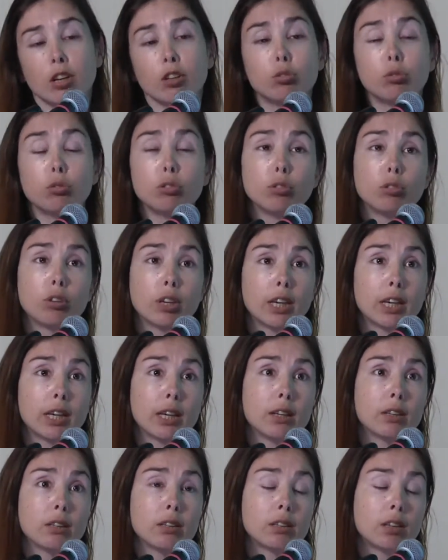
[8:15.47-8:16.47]
to looking
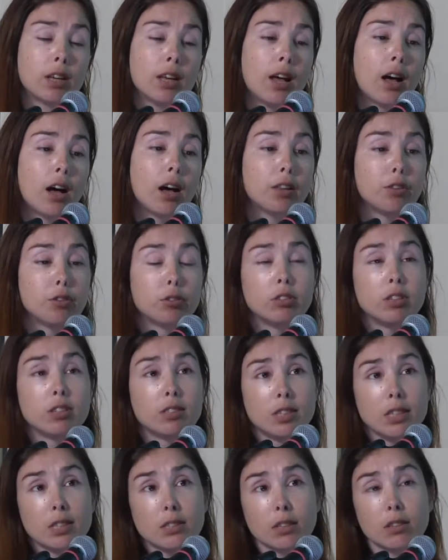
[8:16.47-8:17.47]
at other
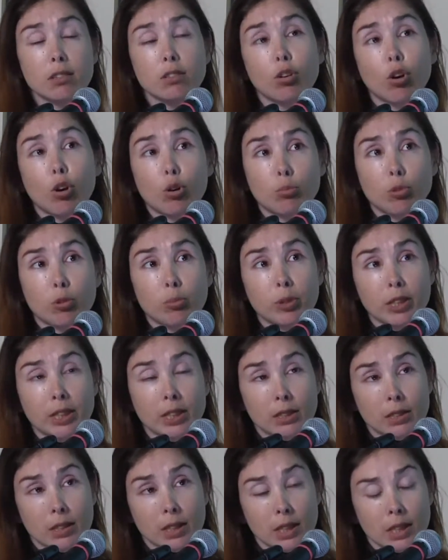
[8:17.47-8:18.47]
diseases,
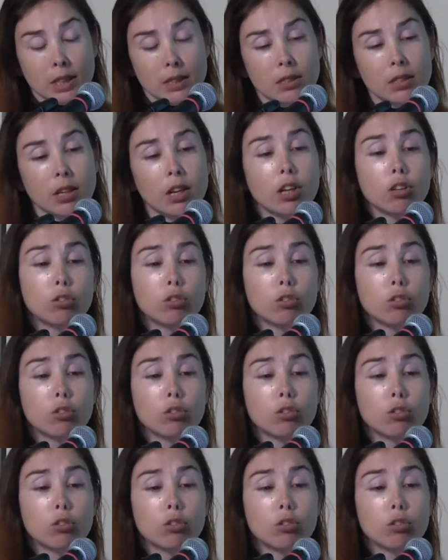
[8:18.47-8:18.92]
comorbidities,